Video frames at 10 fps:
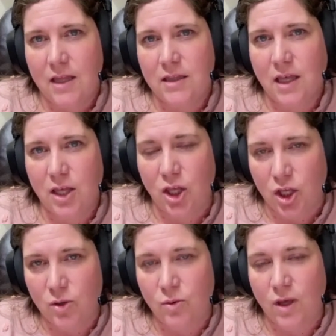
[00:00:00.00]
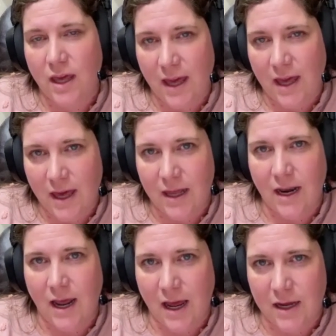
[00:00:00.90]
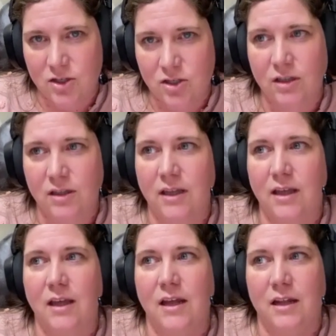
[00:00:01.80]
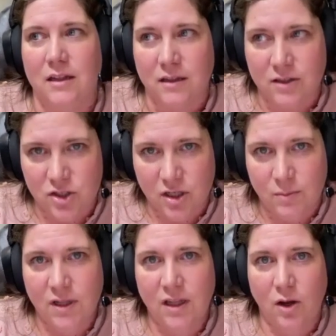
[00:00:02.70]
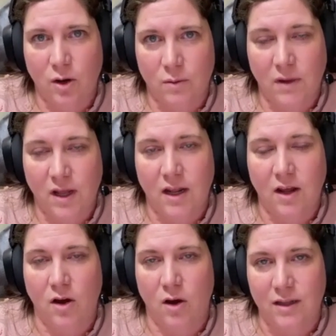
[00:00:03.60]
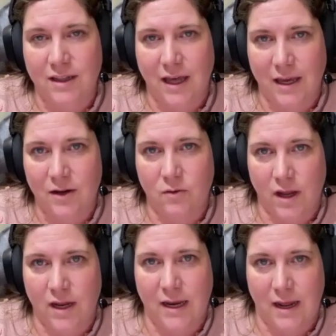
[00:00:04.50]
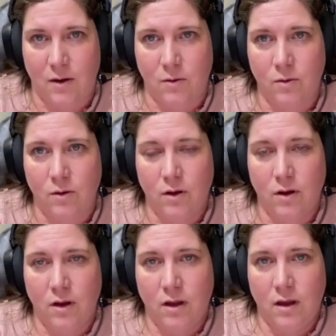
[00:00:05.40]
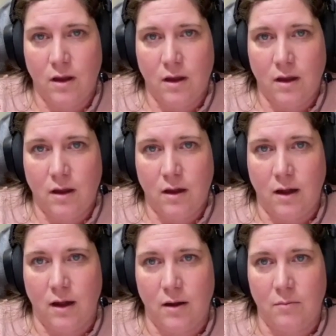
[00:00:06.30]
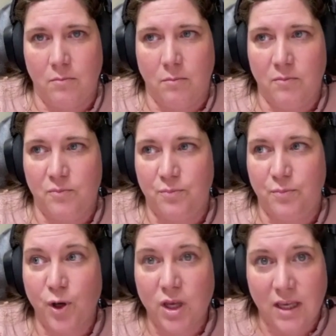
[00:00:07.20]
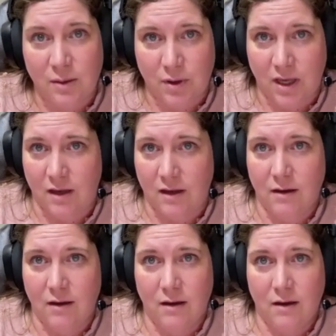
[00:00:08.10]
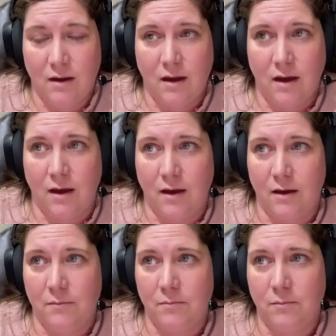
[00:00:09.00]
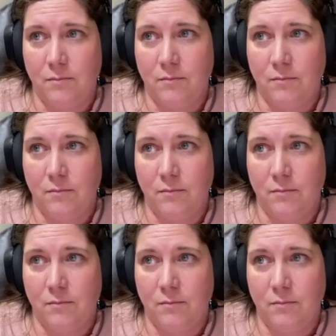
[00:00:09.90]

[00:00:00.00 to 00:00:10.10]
that you can actually legitimately earn money online right now. Um, Bookkeeping, um,